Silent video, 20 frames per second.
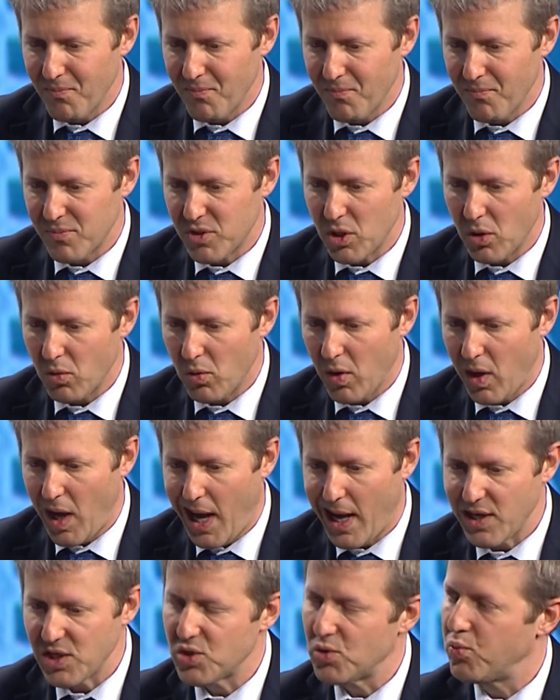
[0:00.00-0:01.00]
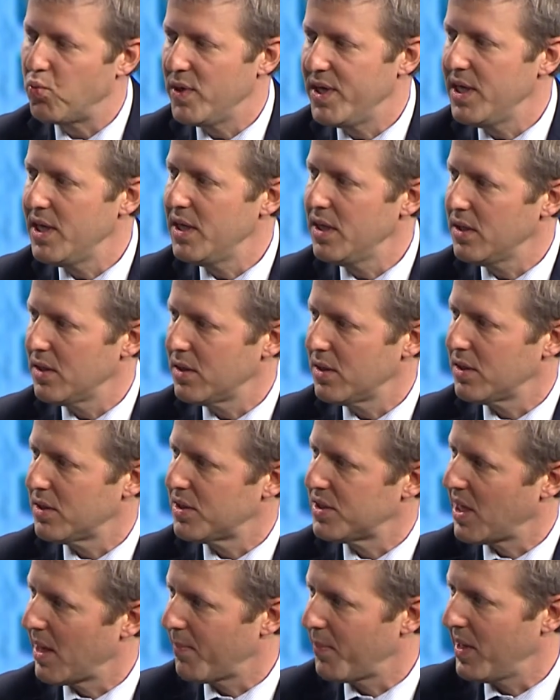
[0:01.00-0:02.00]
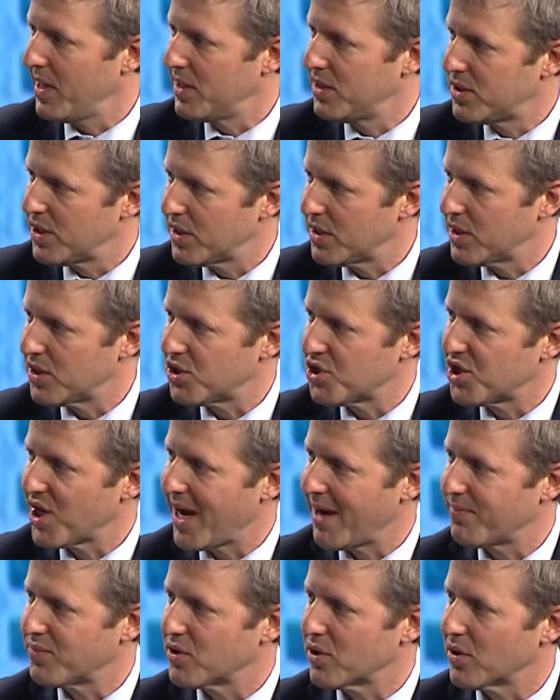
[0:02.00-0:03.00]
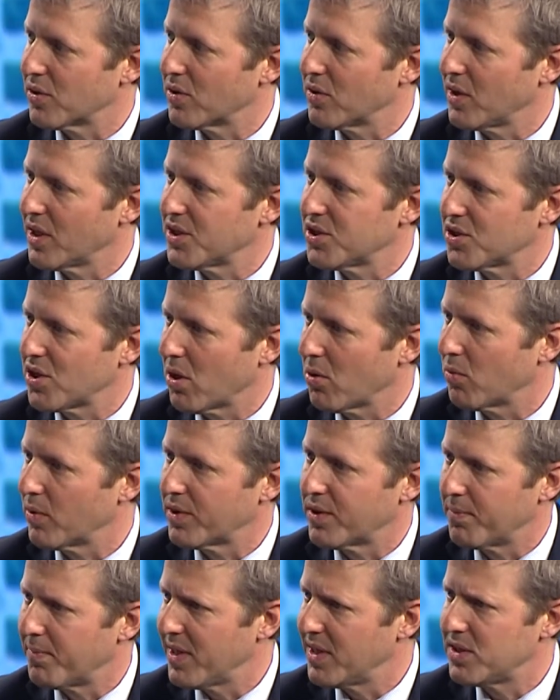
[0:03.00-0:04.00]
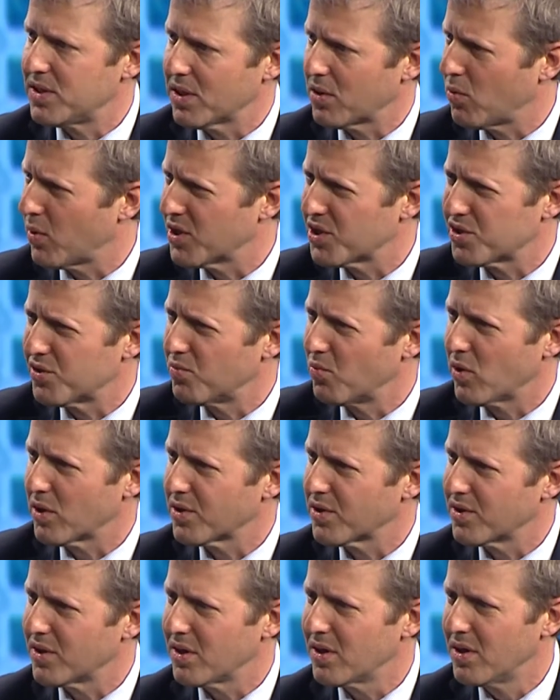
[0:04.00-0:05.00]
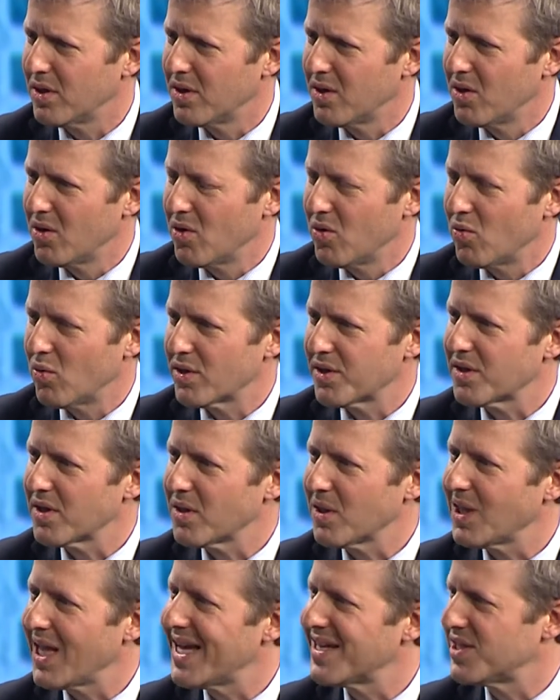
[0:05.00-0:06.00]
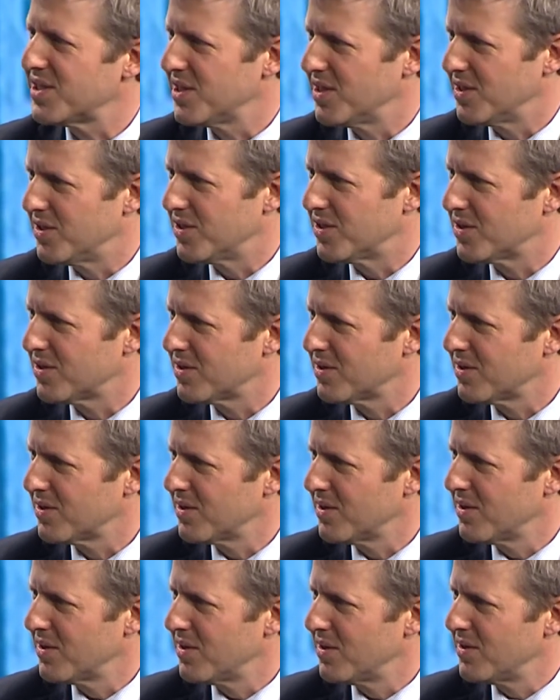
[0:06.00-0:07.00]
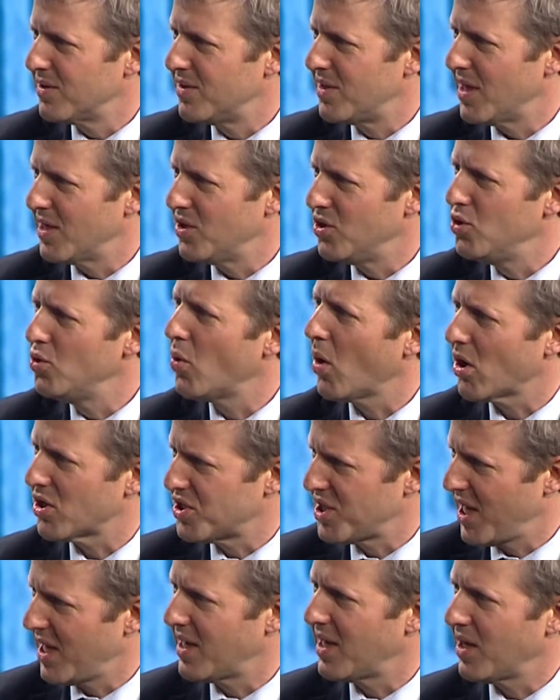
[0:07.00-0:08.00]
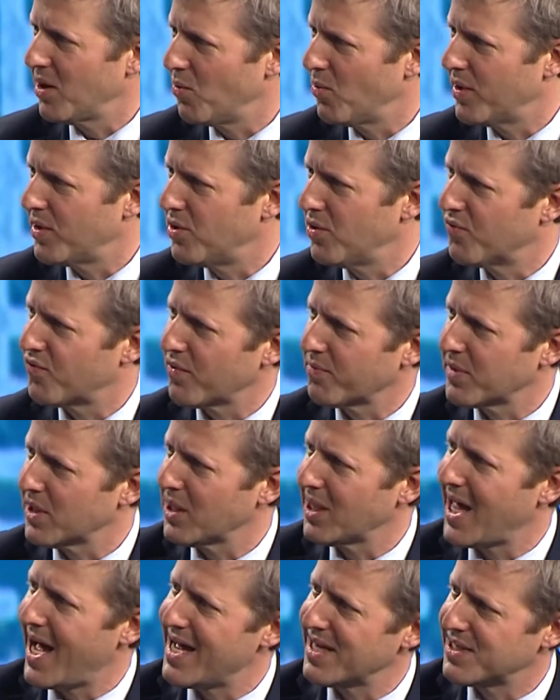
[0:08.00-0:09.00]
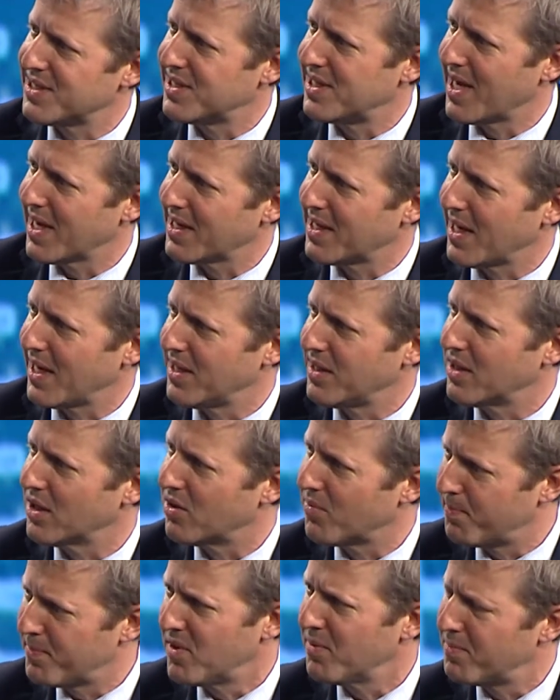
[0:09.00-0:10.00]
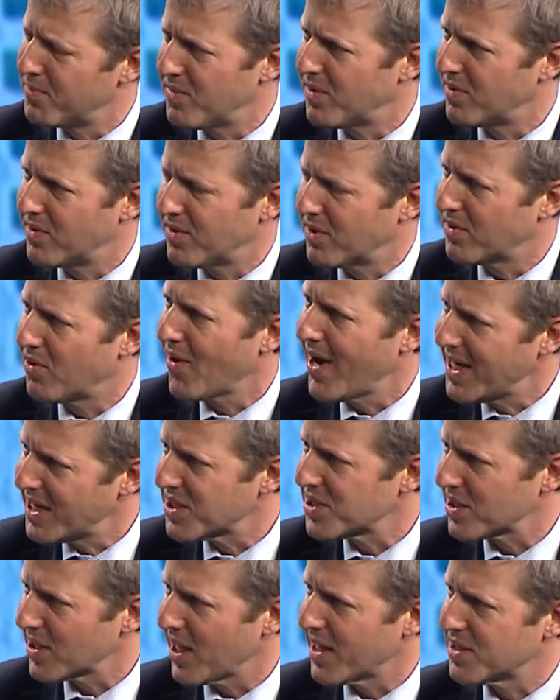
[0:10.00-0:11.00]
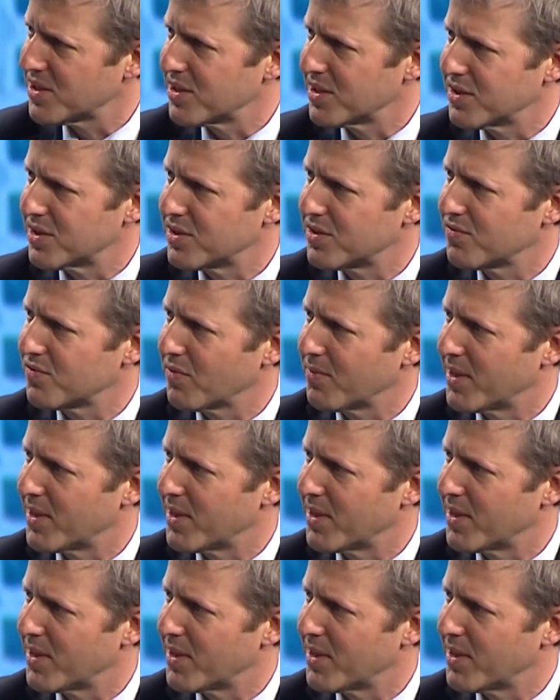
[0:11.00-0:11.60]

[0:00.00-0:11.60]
So as we step into this chapter, let's start with a basic question. What are the lessons that you are taking with you from the last decade, the greatest lessons from